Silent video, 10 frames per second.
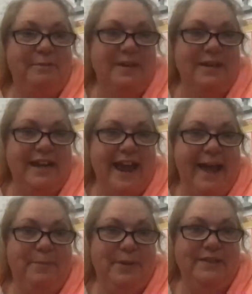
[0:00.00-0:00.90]

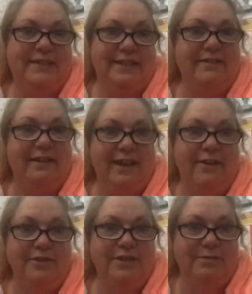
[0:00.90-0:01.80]
Indianapolis and you
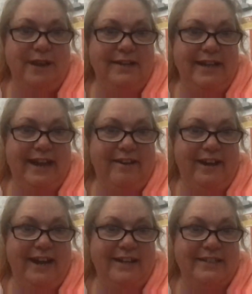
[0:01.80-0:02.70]
know the surrounding
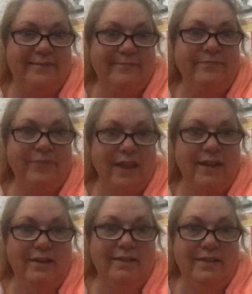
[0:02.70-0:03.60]
areas
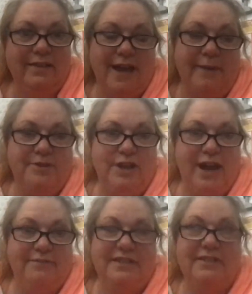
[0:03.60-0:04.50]
the top
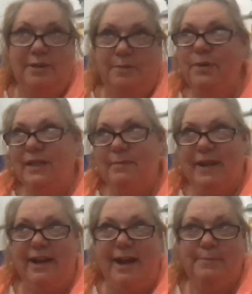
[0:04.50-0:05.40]
chefs, and so put them in
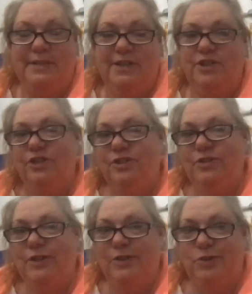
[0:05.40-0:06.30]
a competition
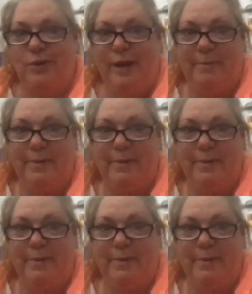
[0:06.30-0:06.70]
using the shrimp.